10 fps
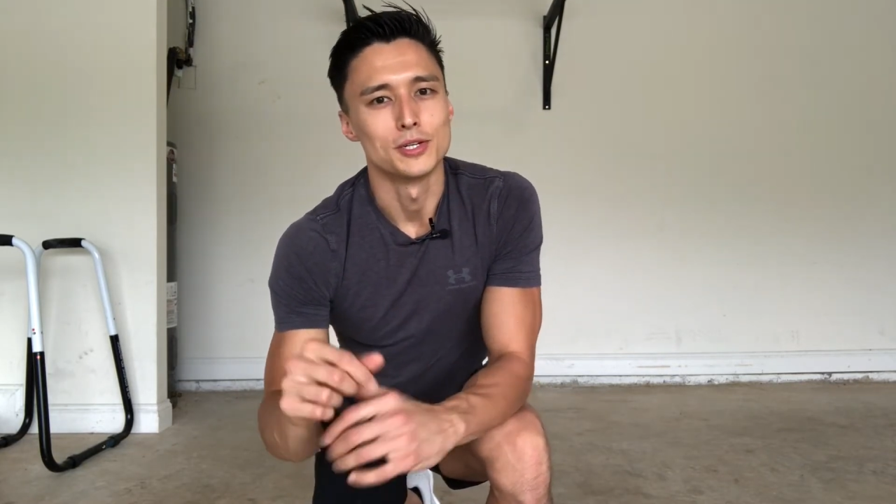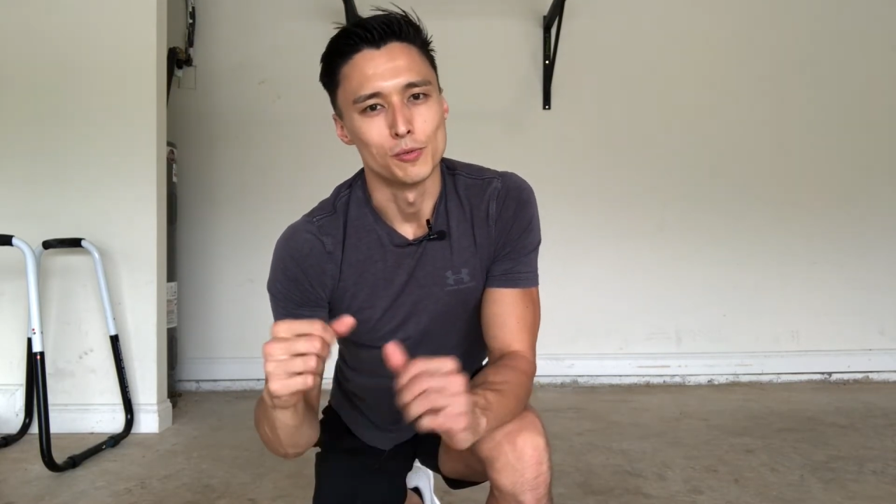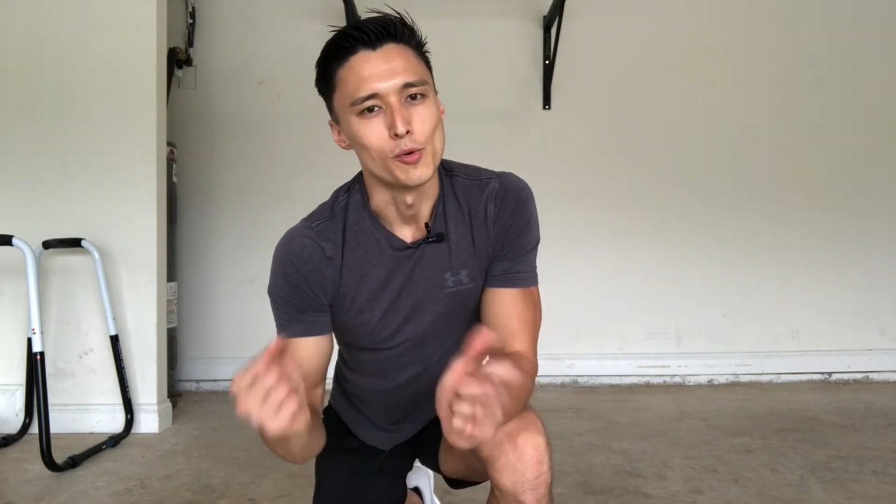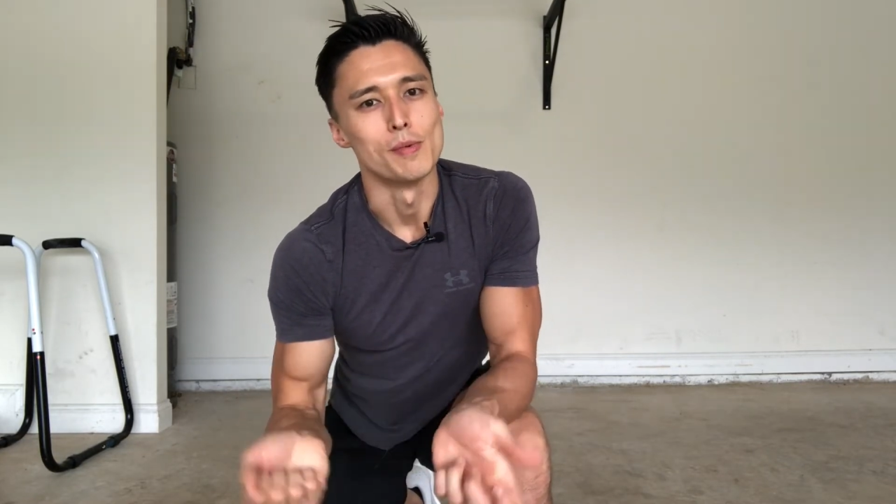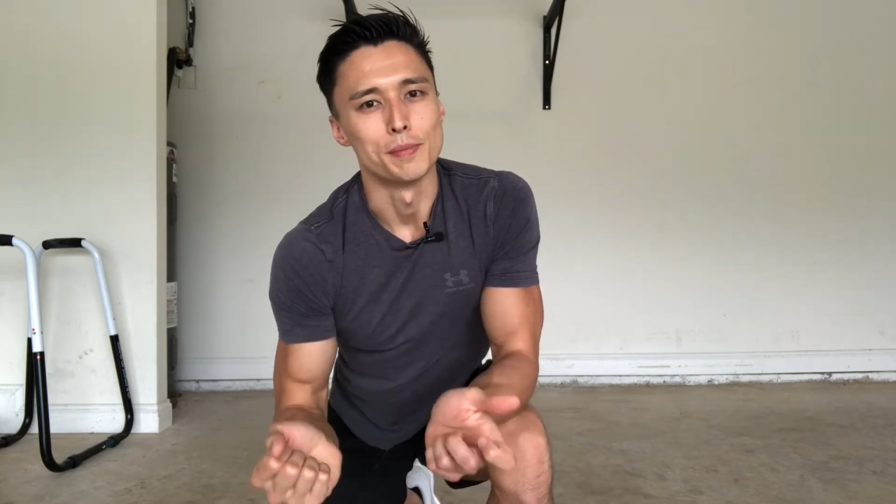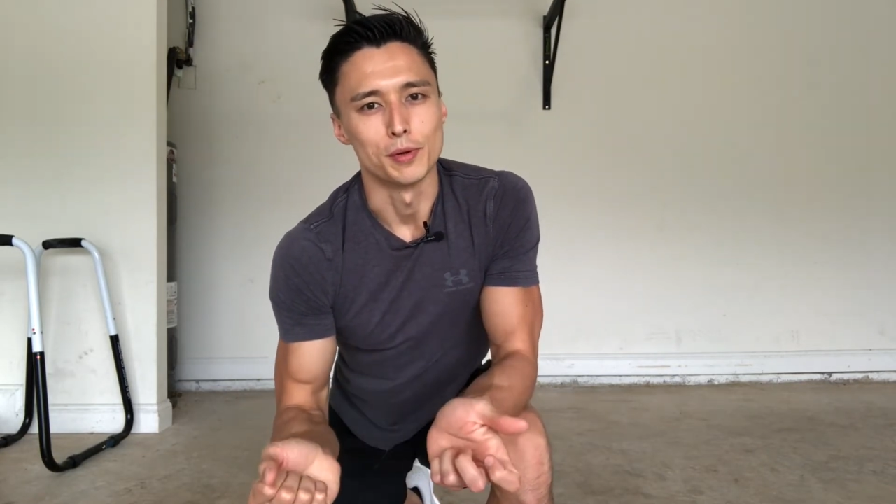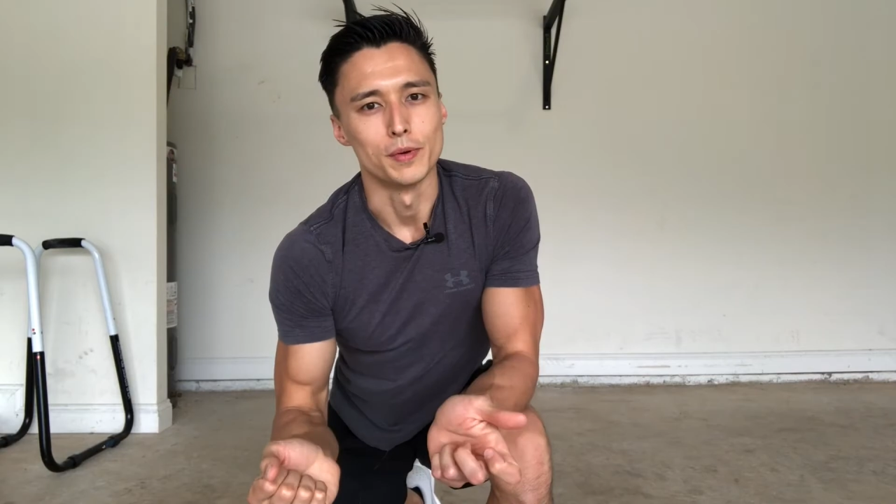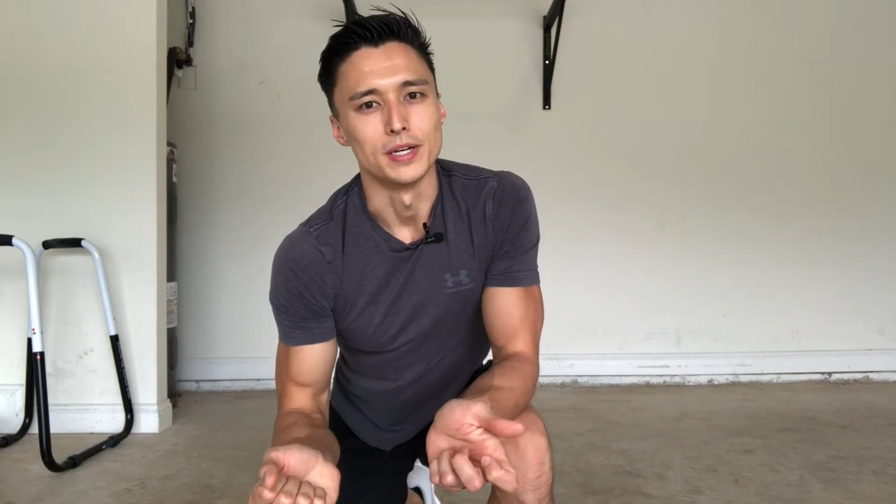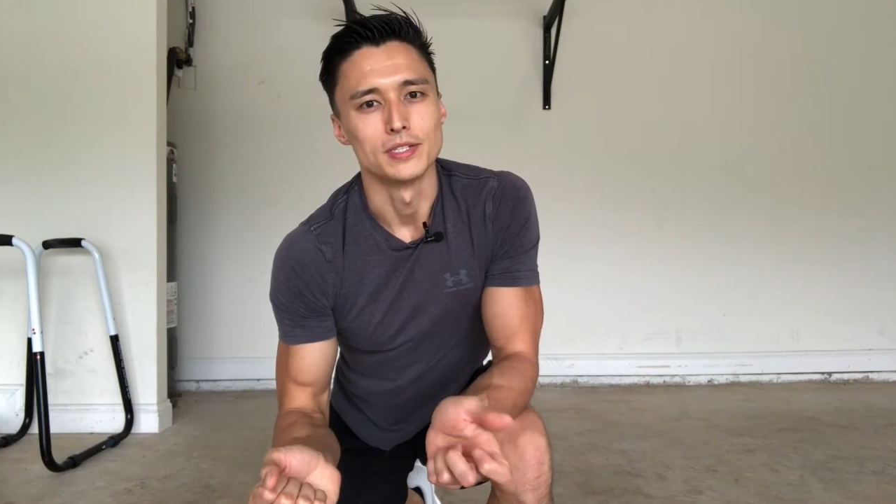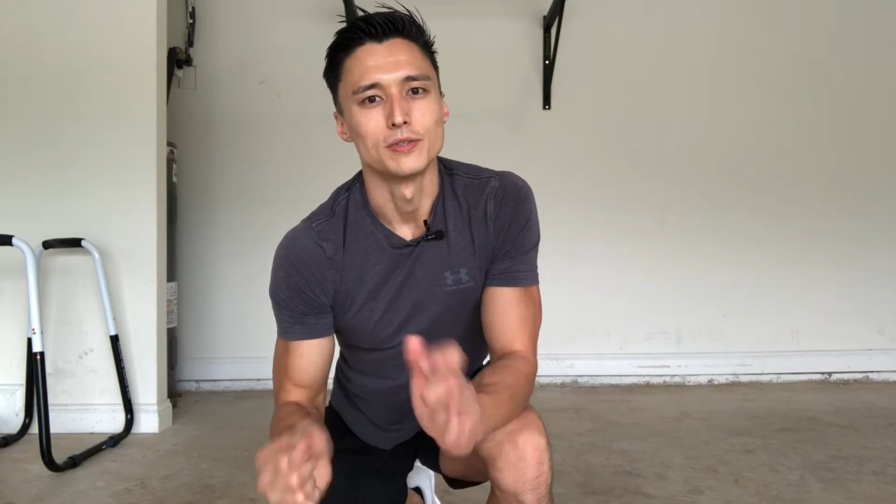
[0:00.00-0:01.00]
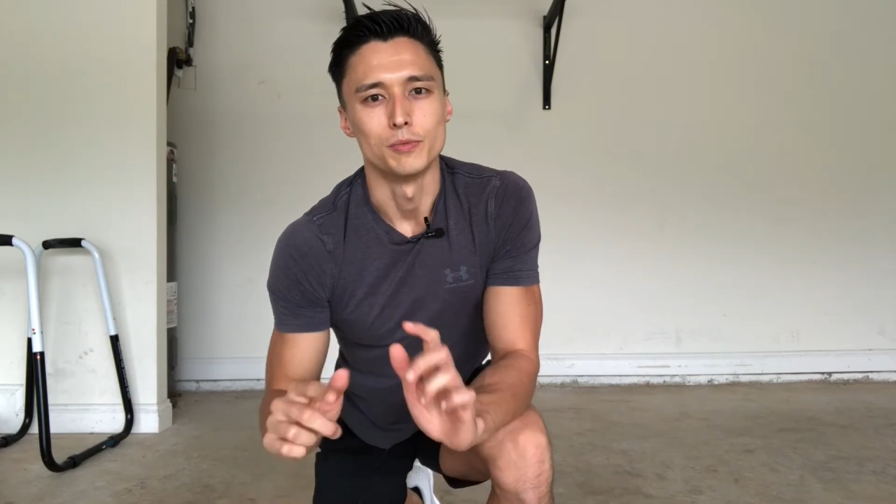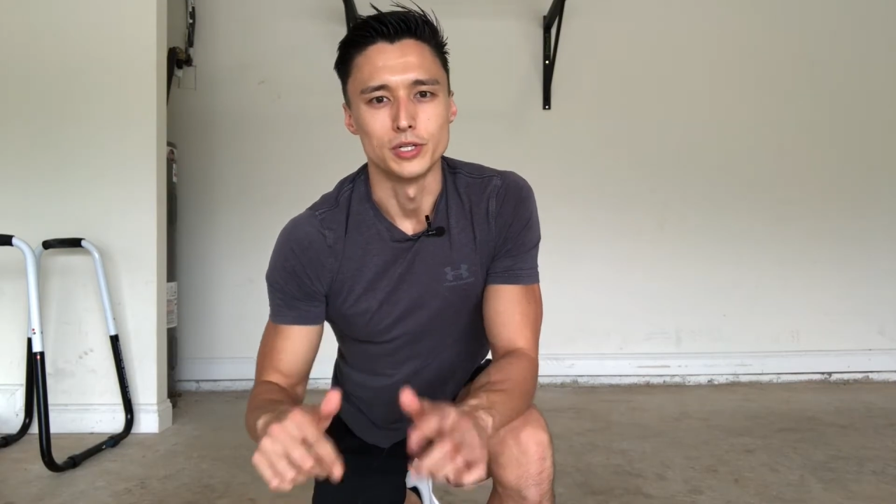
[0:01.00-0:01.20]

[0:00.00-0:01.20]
to warm up your wrists,